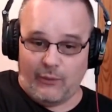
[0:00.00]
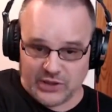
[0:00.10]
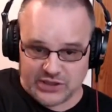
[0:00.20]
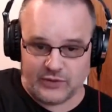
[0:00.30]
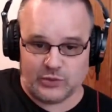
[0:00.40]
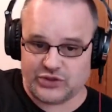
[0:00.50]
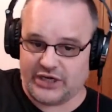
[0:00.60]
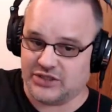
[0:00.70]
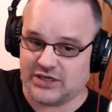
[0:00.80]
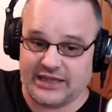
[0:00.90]
How much of it will
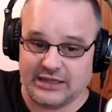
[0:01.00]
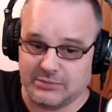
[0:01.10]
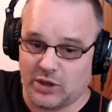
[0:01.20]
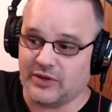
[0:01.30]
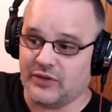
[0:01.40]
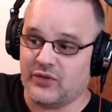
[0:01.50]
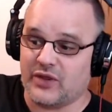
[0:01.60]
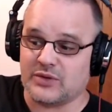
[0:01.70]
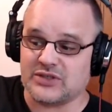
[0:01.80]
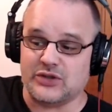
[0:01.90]
change? And at the moment,
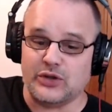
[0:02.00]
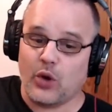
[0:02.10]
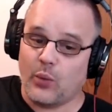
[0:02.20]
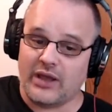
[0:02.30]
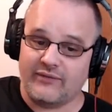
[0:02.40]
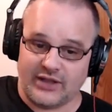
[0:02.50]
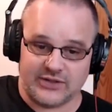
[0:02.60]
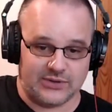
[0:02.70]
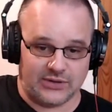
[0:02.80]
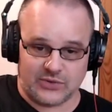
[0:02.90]
there is no way of
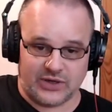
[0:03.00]
answering those